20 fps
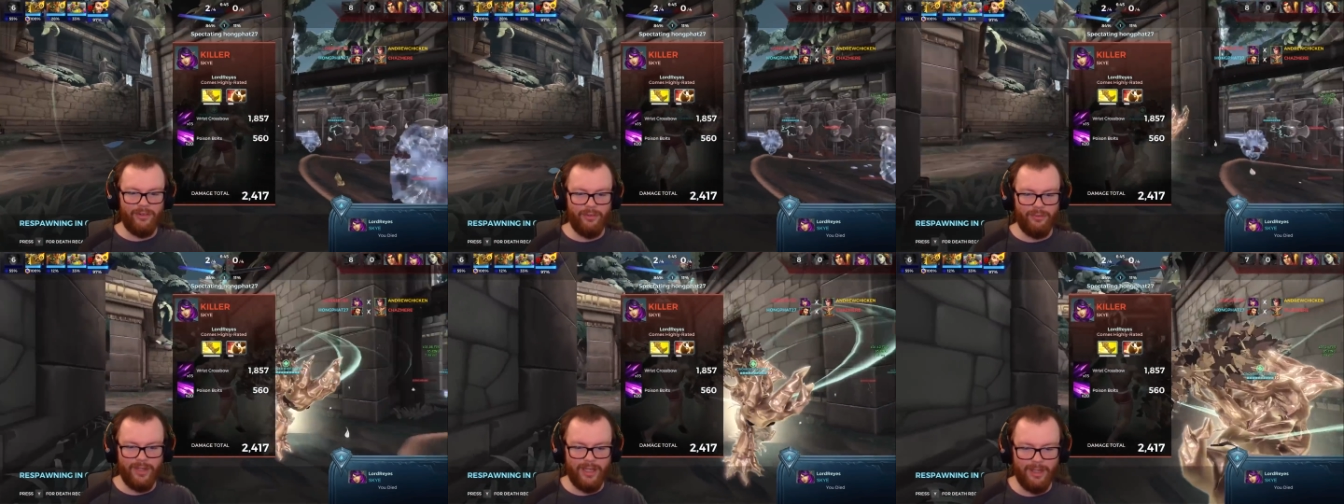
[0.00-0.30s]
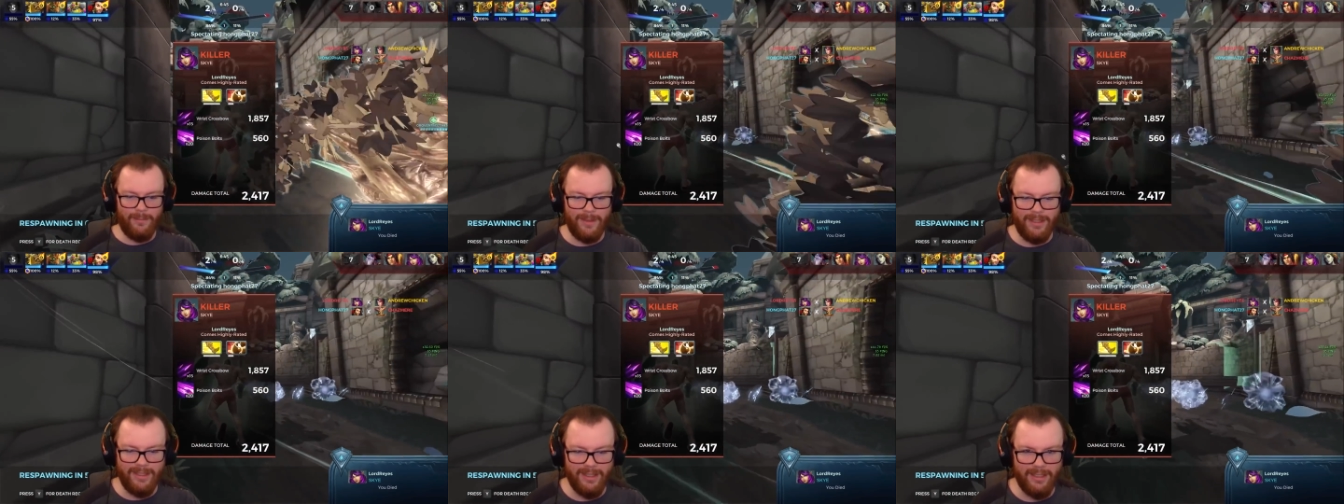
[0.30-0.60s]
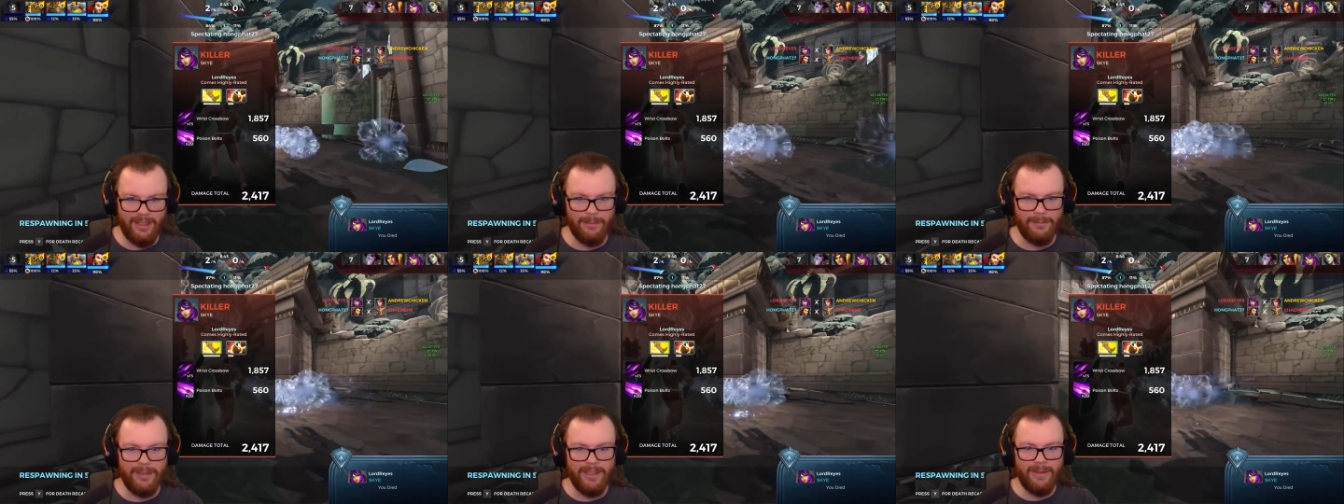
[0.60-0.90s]
you've got to be
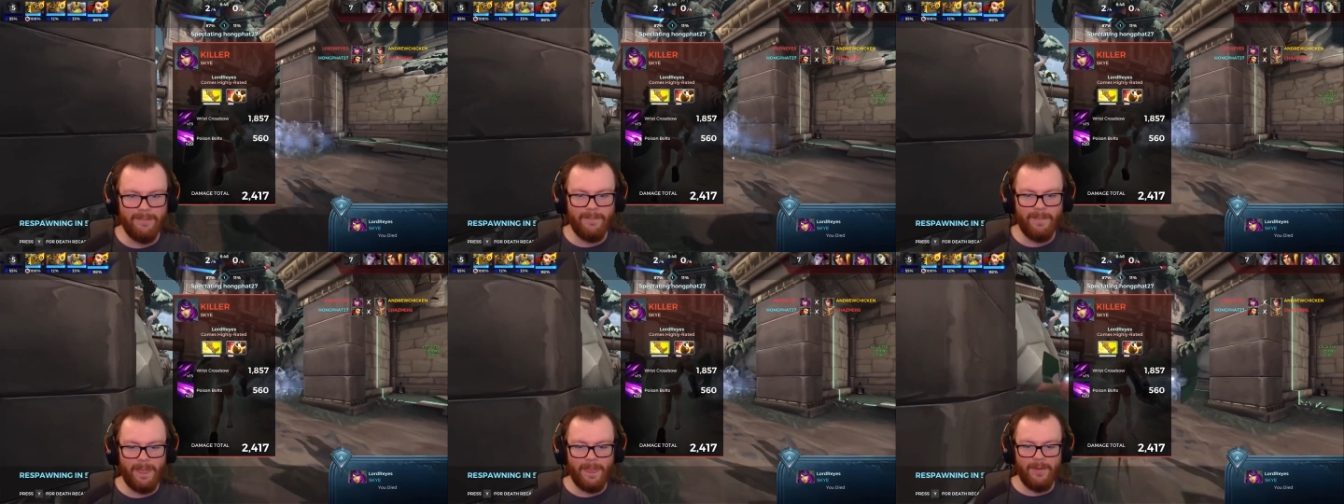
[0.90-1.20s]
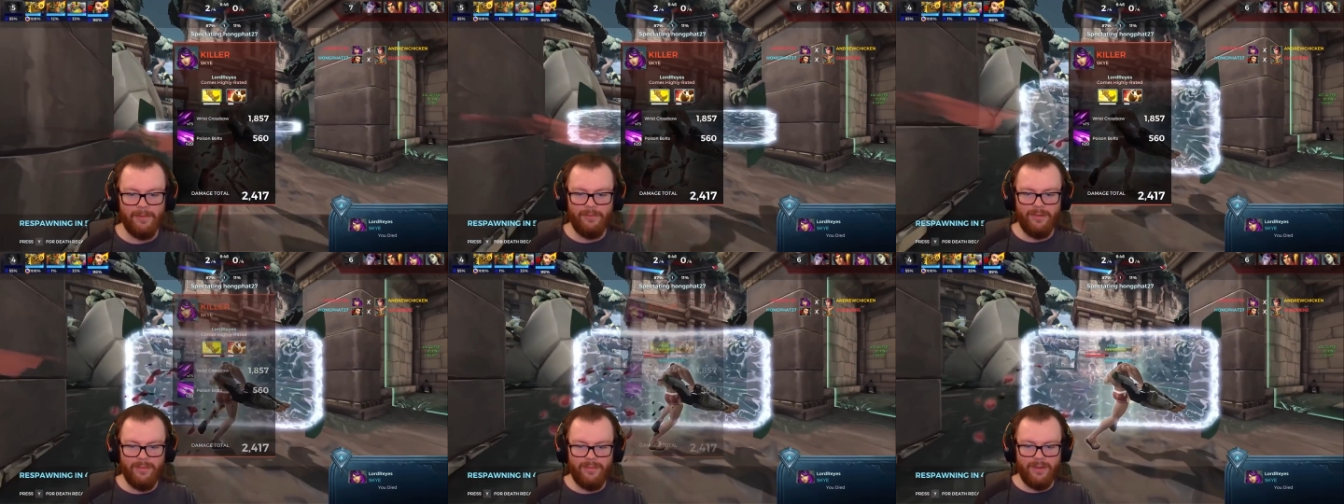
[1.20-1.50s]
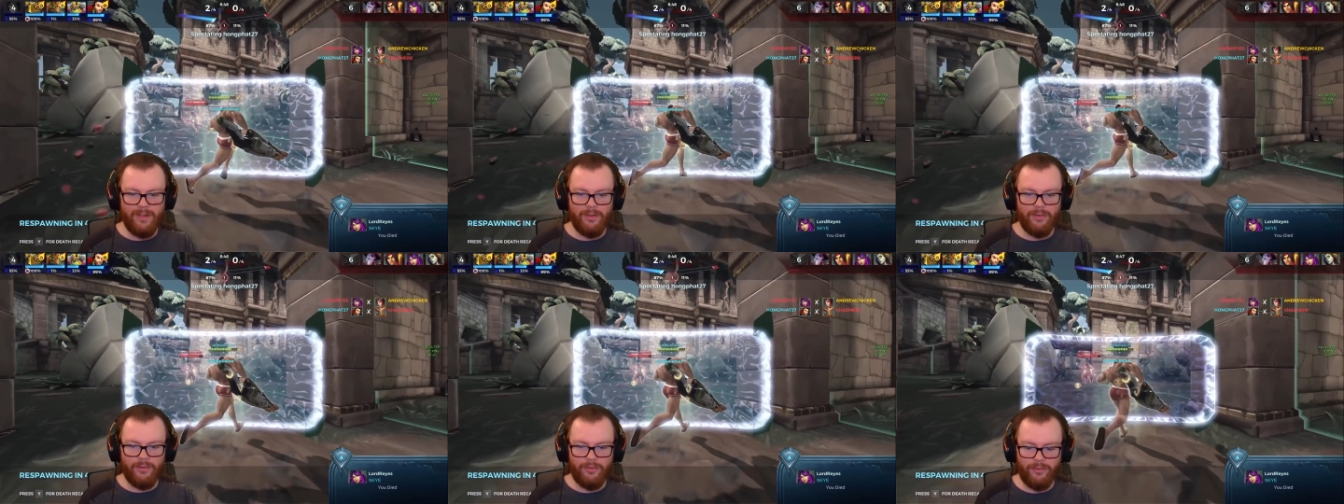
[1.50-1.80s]
kidding me.
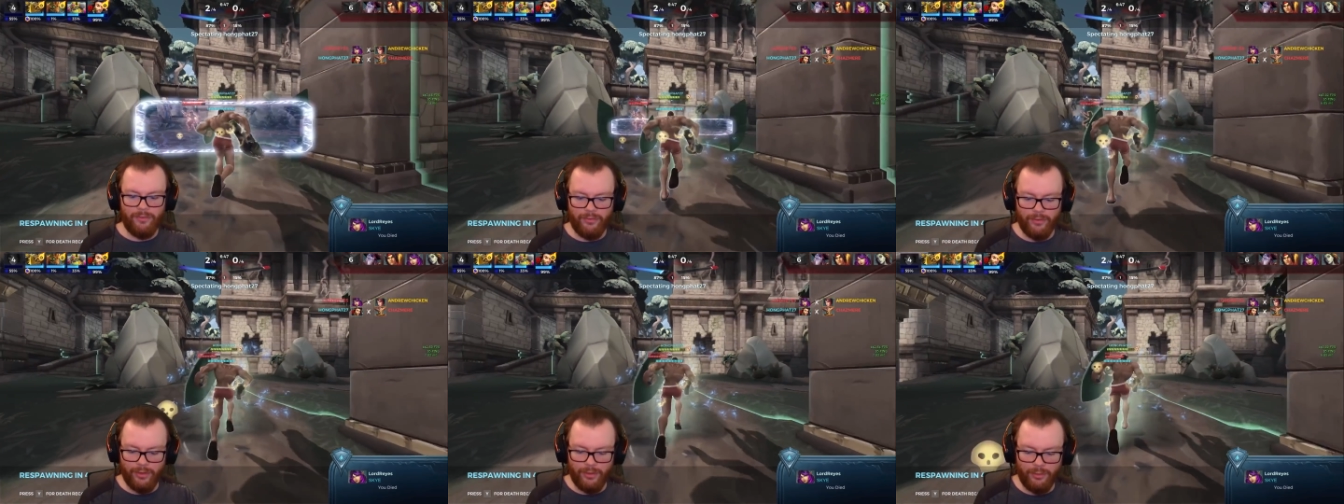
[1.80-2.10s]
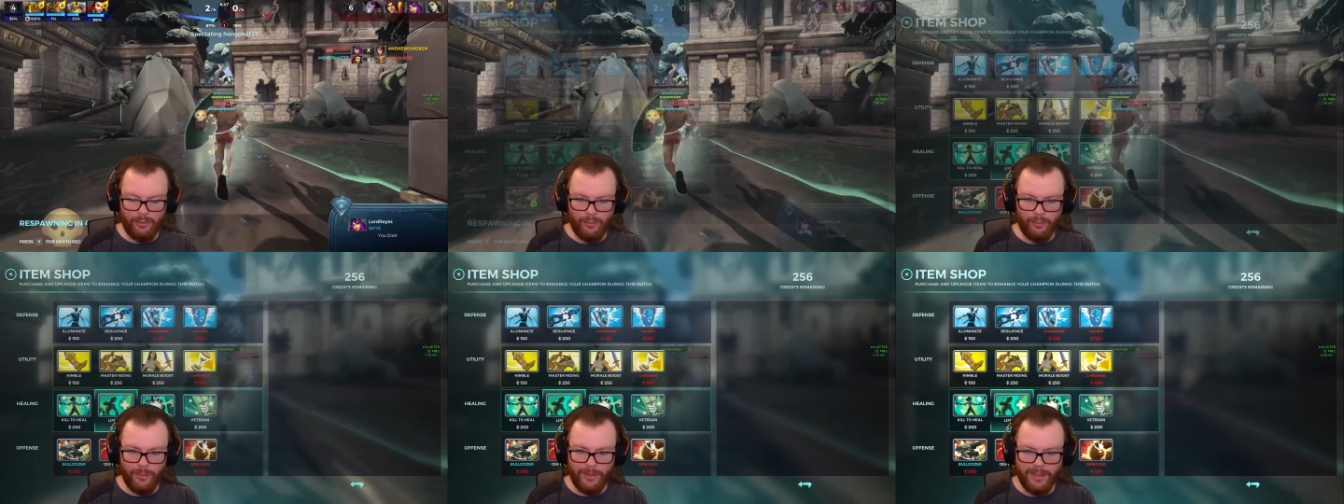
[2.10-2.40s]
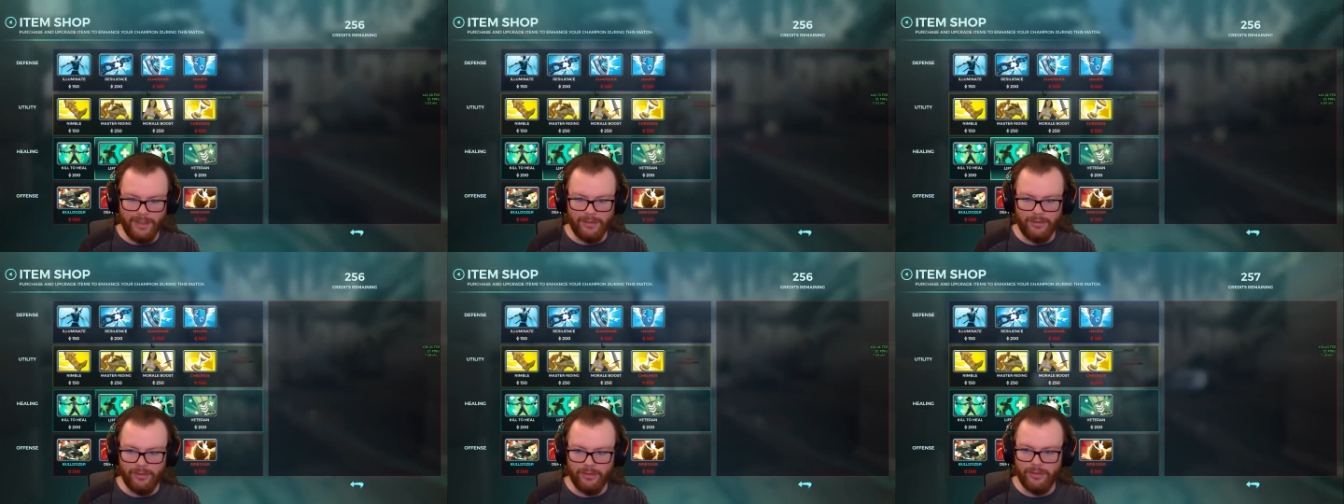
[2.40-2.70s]
Vivian is so
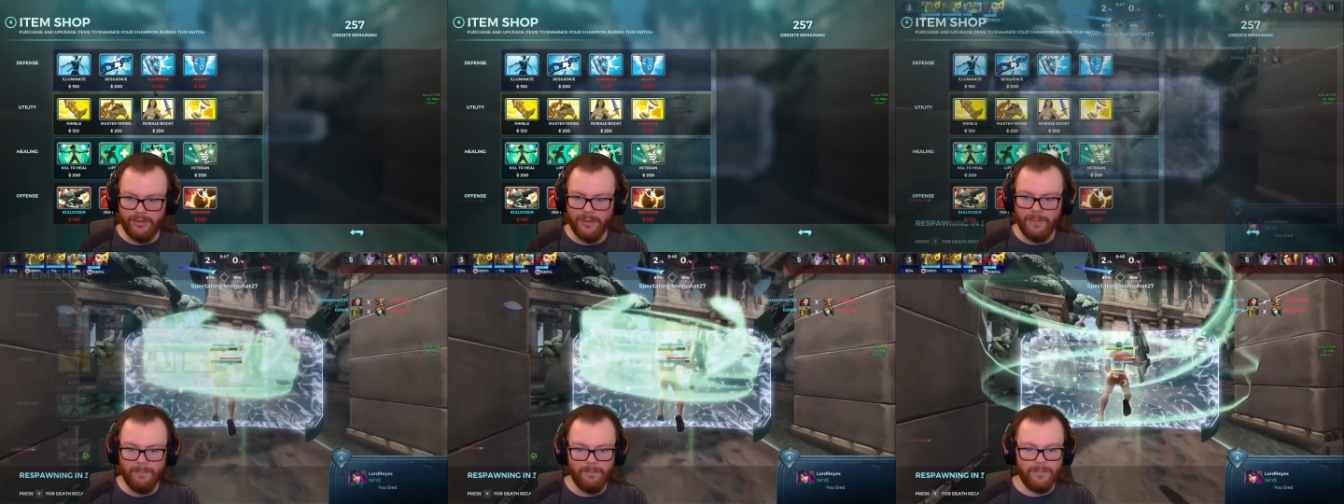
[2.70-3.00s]
weak, dude.